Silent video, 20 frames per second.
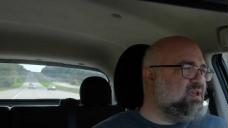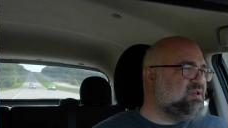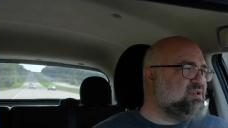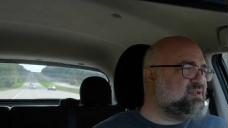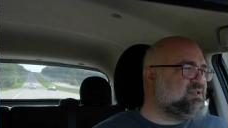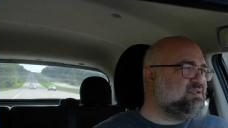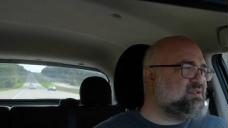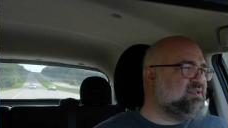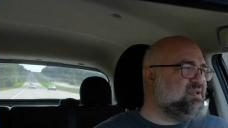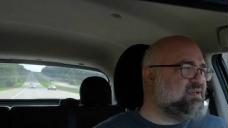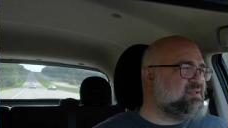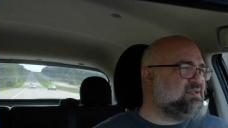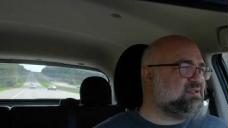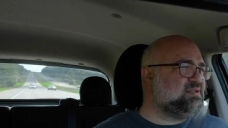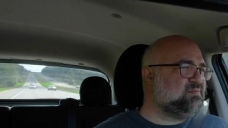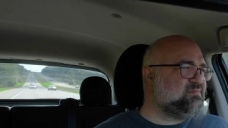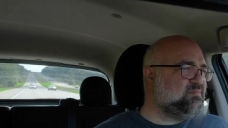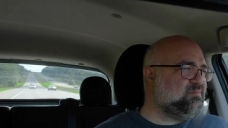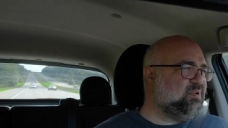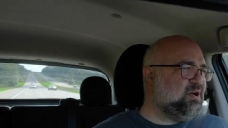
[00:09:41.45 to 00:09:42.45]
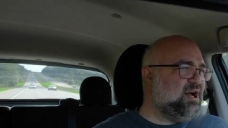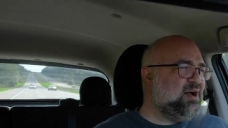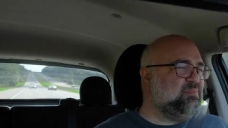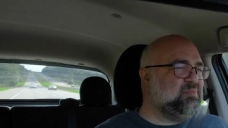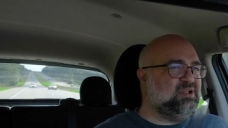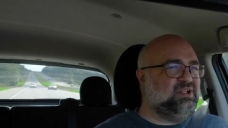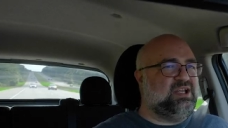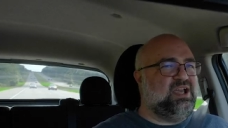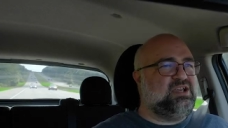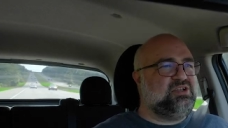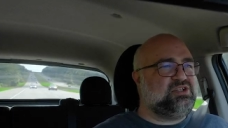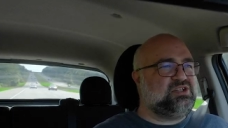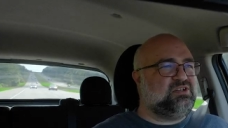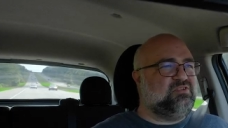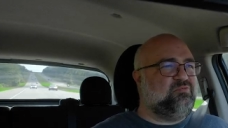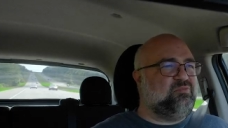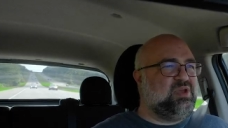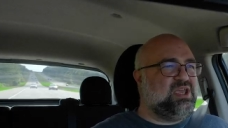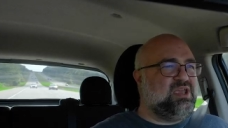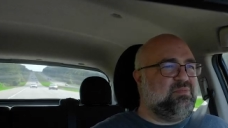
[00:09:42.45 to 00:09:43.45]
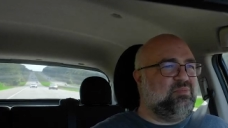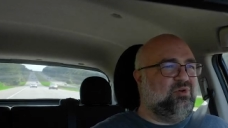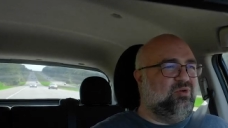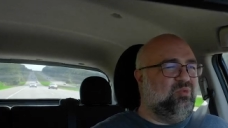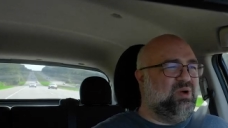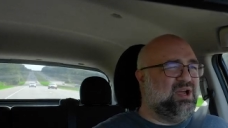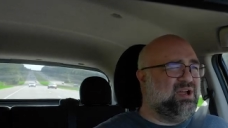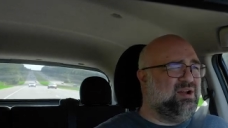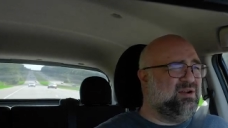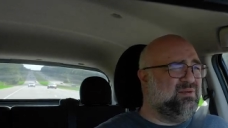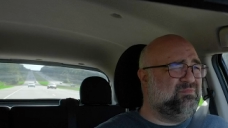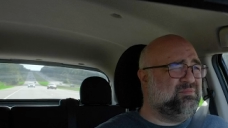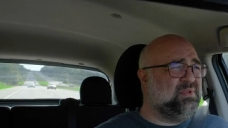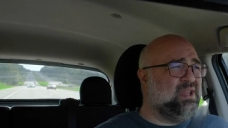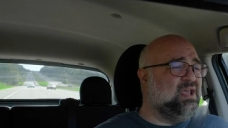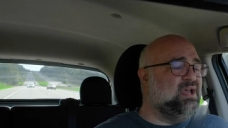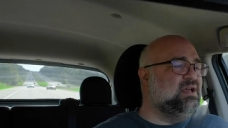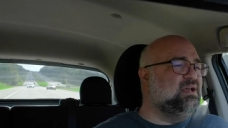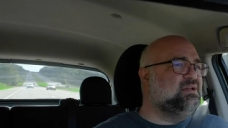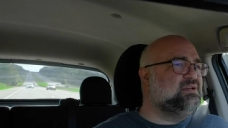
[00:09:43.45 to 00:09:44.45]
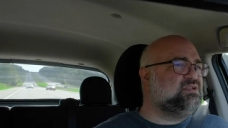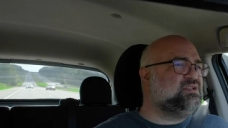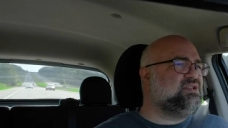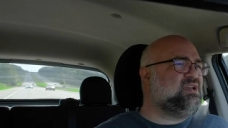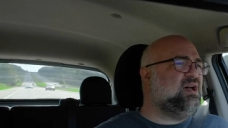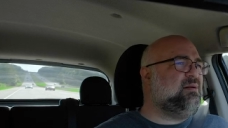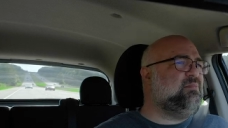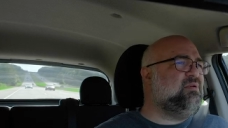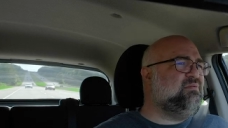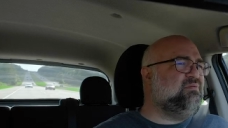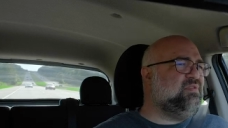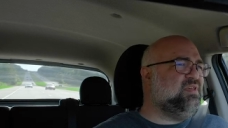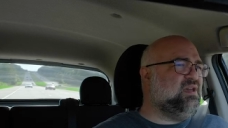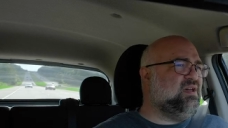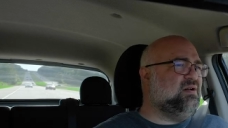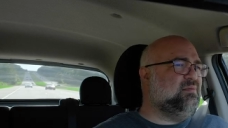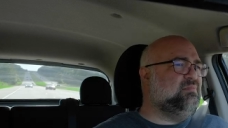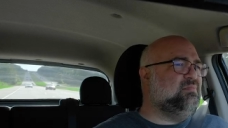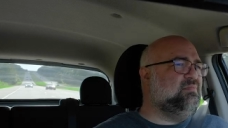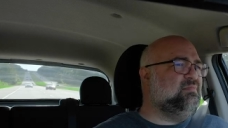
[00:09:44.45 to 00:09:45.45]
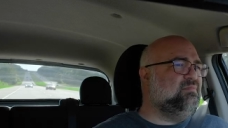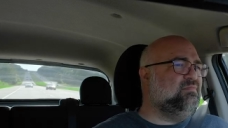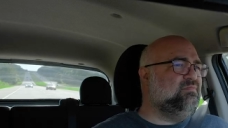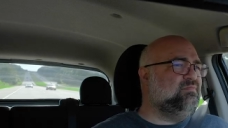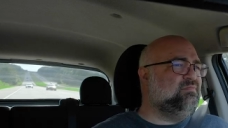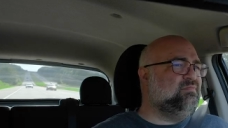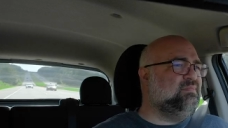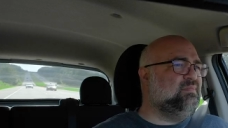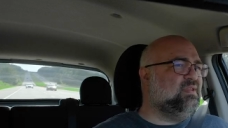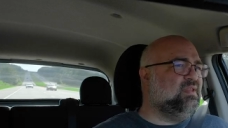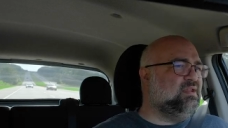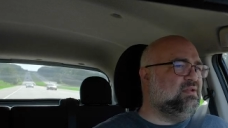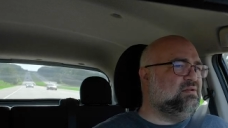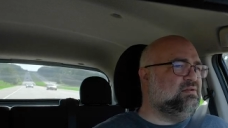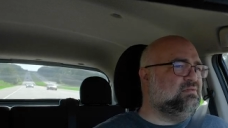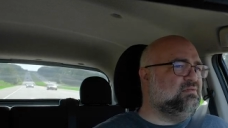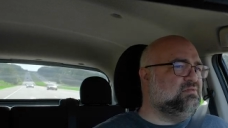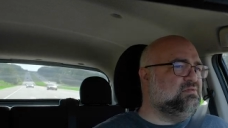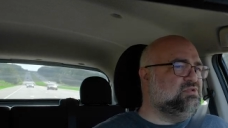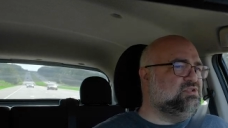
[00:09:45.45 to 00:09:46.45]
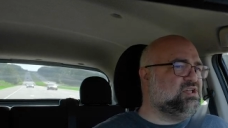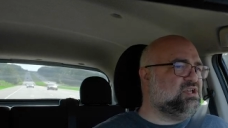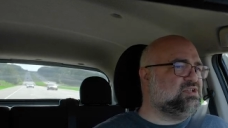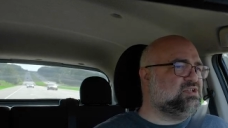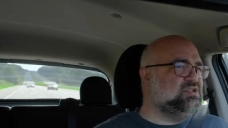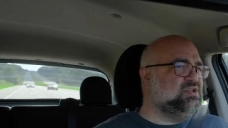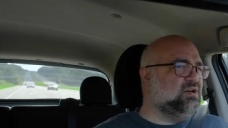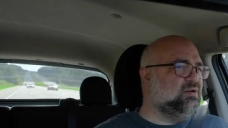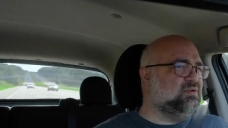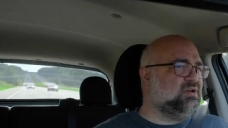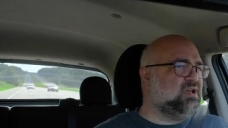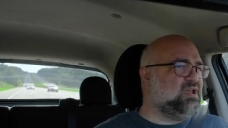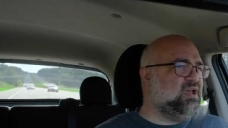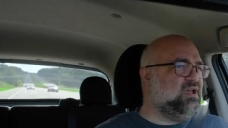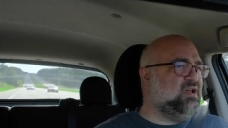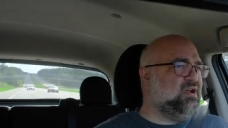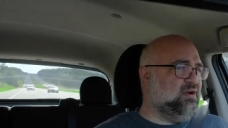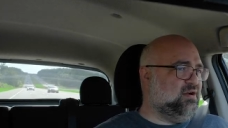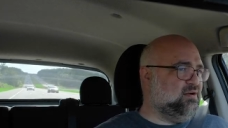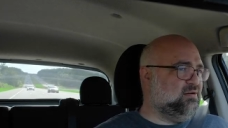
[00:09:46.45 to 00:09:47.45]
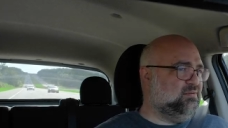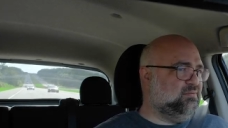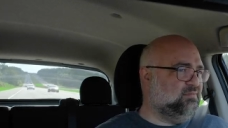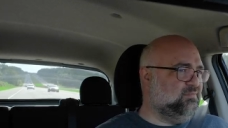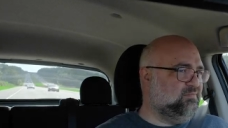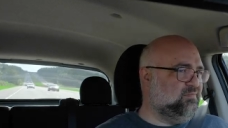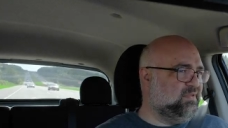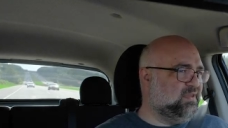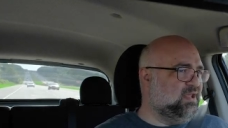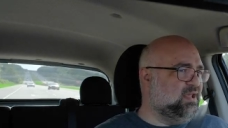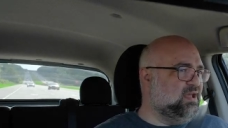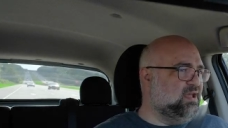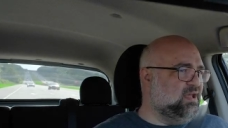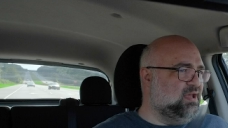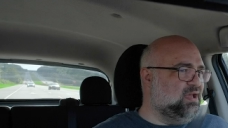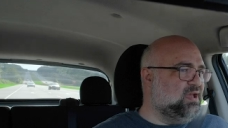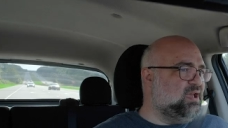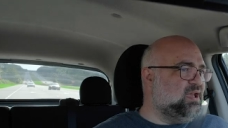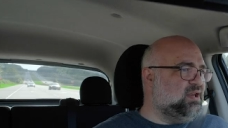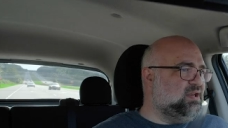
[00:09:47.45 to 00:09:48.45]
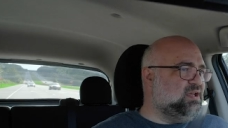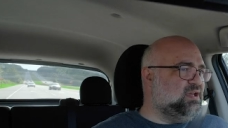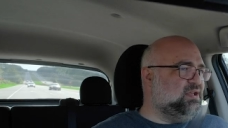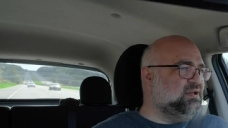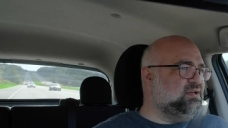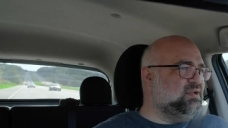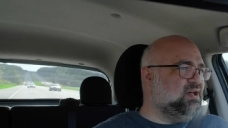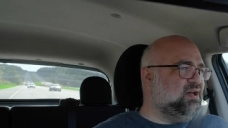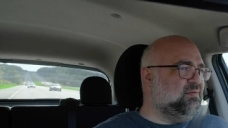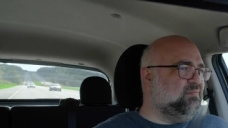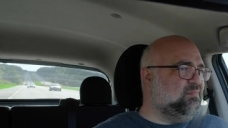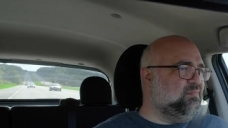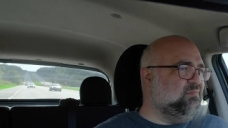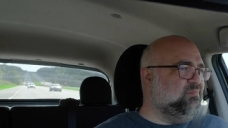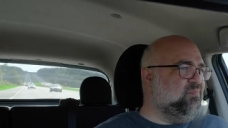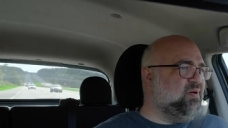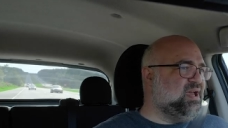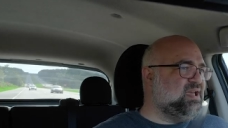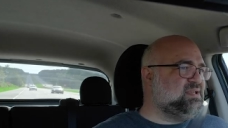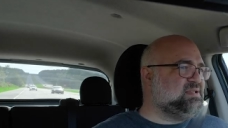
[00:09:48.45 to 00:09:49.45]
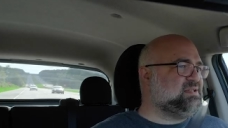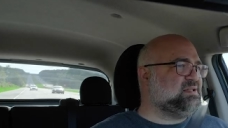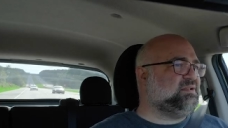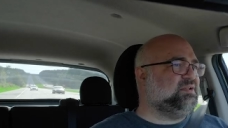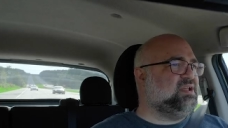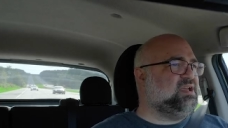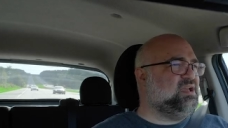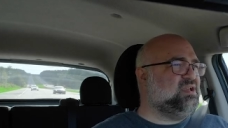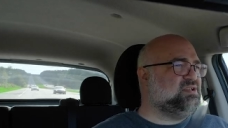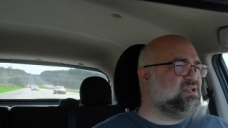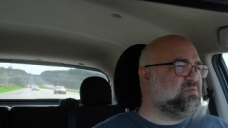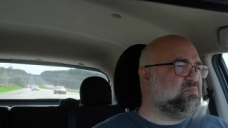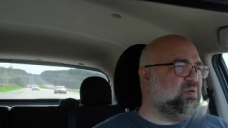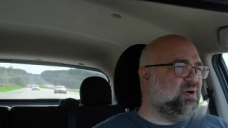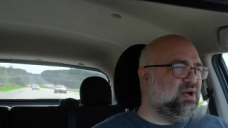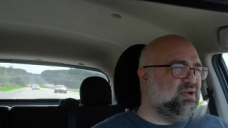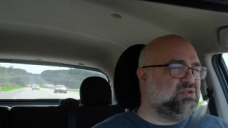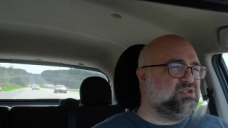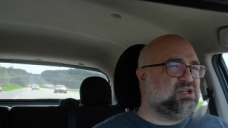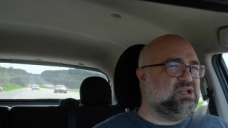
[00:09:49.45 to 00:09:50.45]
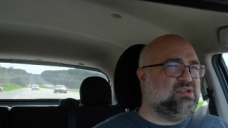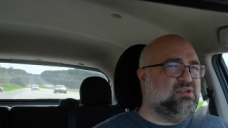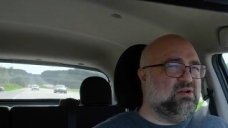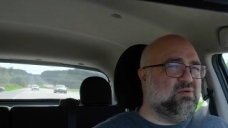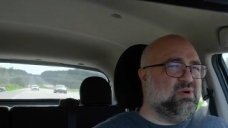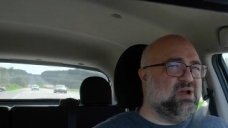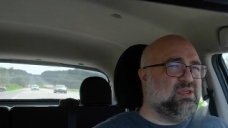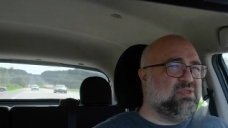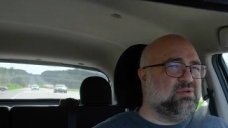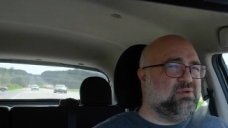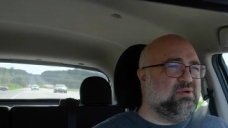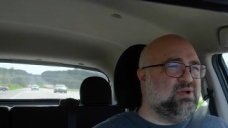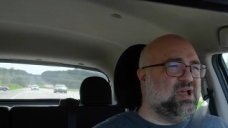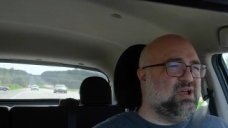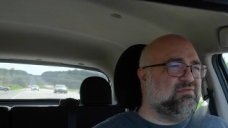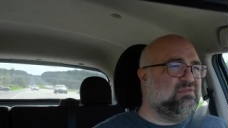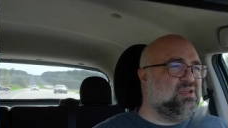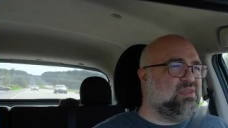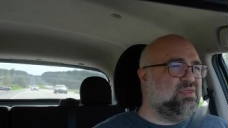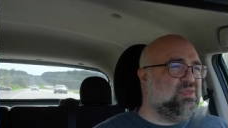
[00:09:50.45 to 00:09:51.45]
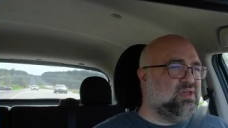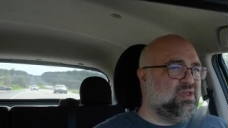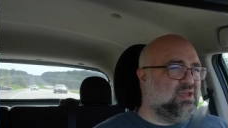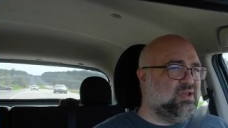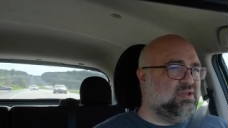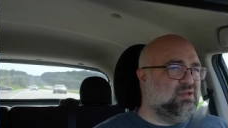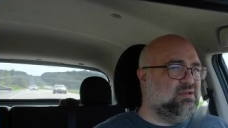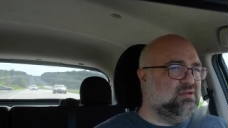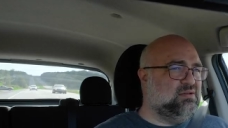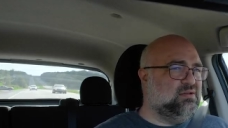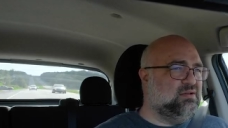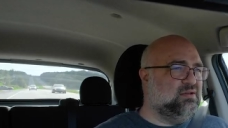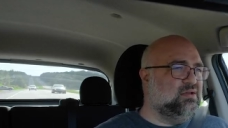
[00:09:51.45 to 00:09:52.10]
this population of people where some of them just don't care and end up basically just punching their way through everything